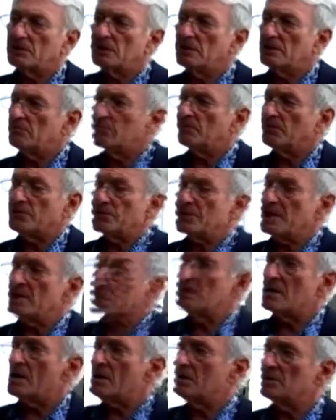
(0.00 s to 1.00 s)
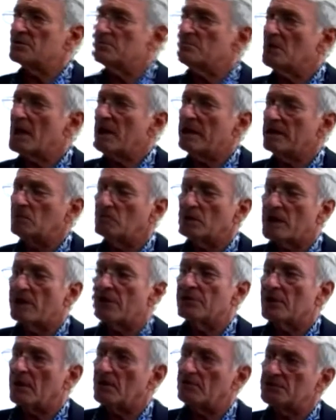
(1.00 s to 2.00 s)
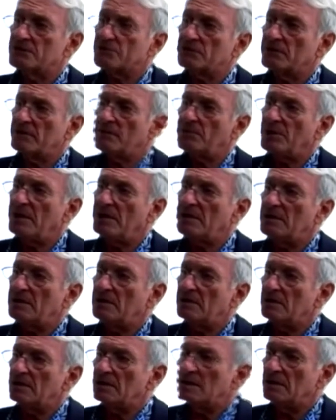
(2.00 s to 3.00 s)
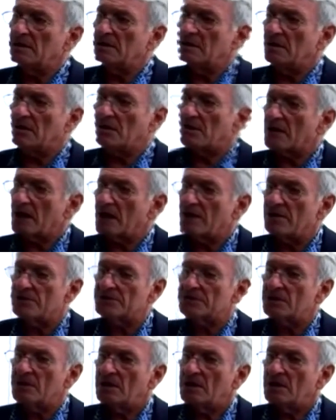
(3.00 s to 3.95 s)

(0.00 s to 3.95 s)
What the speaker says: and for $10 buy what I thought was a great painting. And our house,